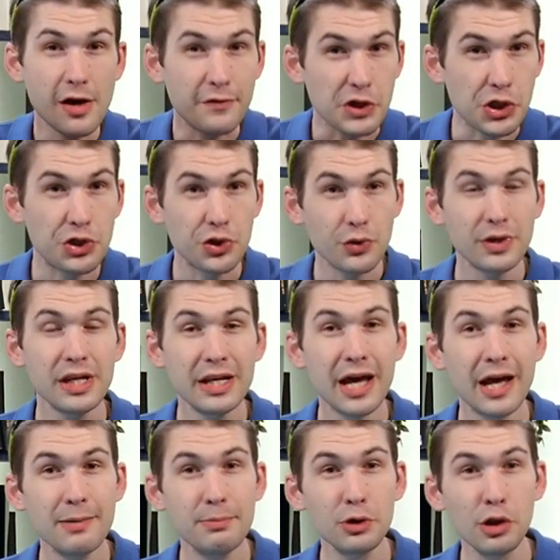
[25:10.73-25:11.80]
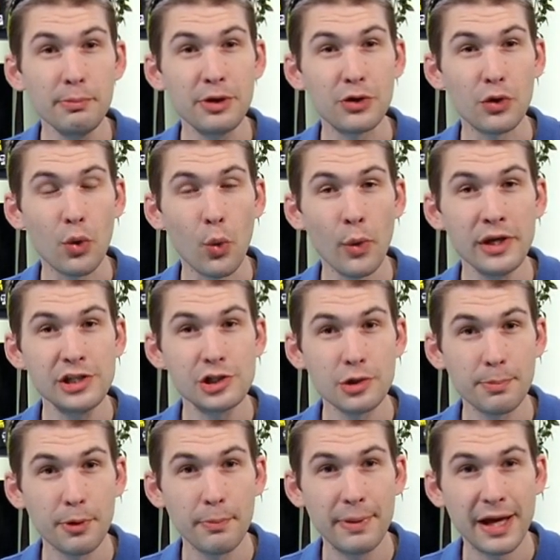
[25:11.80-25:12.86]
of a 39 millimeter Oyster
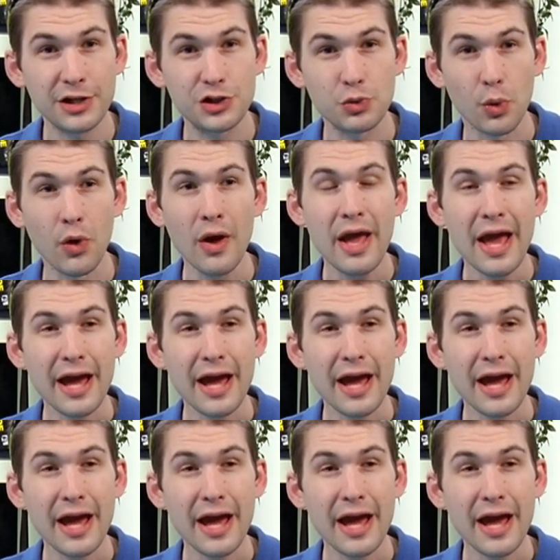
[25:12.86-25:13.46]
Perpetual